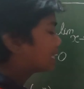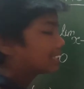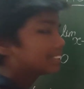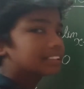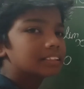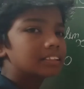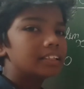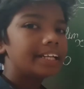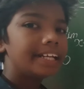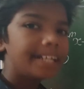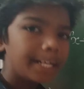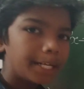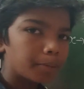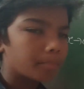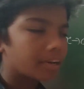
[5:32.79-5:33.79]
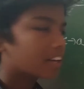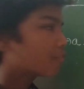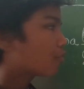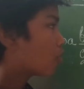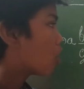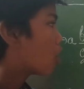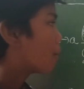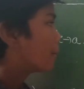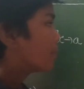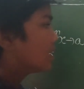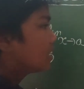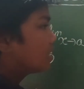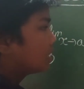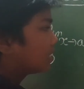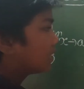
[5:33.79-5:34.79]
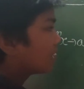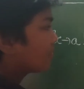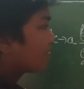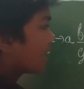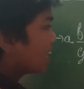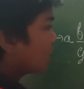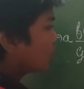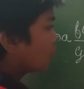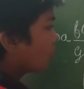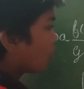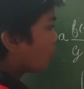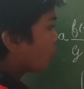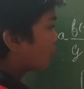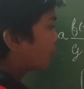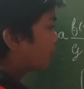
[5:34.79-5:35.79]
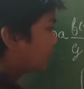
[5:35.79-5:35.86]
is indeterminate form, the value of